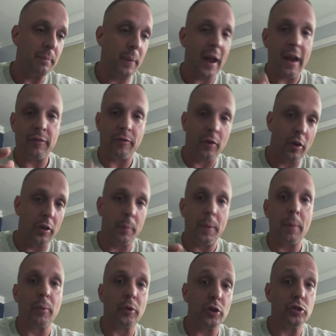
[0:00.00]
pay for other
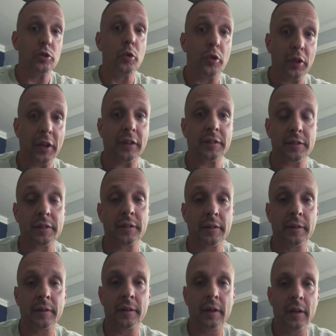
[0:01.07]
people to do things,
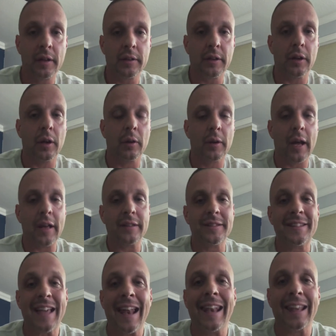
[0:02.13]

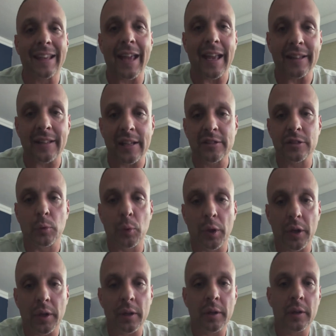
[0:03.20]
and delegate. That's the
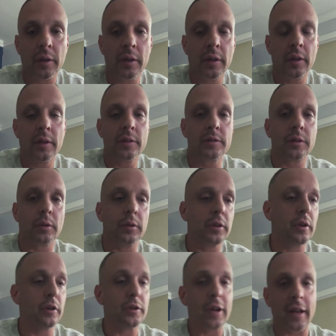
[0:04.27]
word. So,
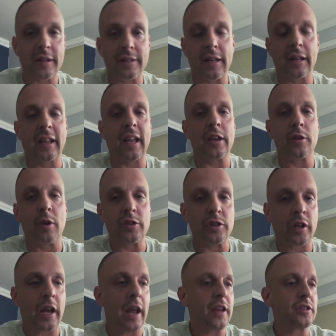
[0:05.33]
you got to delegate your
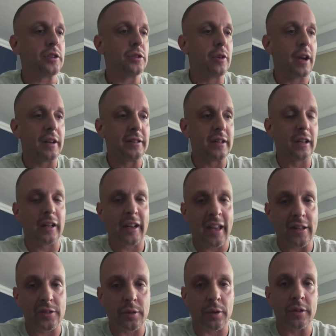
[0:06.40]
education. You got to
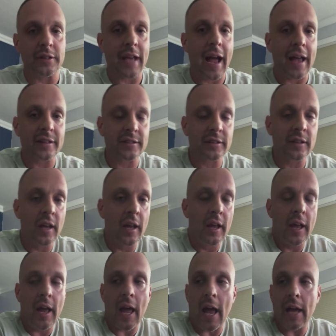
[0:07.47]
delegate certain tasks.
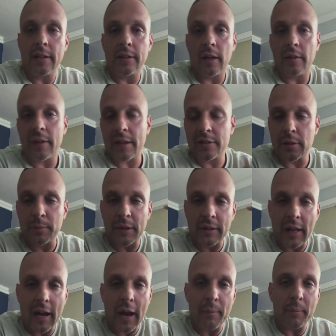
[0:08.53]
And that's
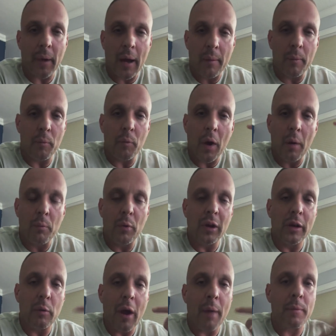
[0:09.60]
something that I'm
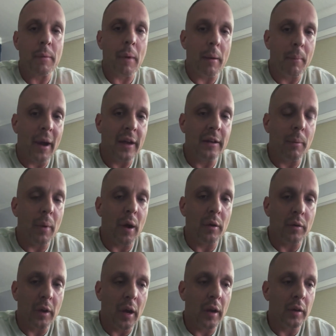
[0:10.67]
really wrapping my mind
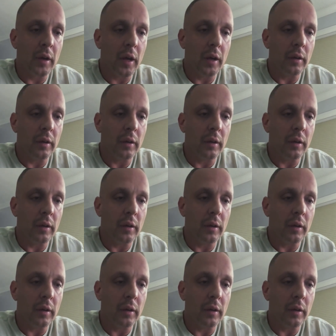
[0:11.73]
about,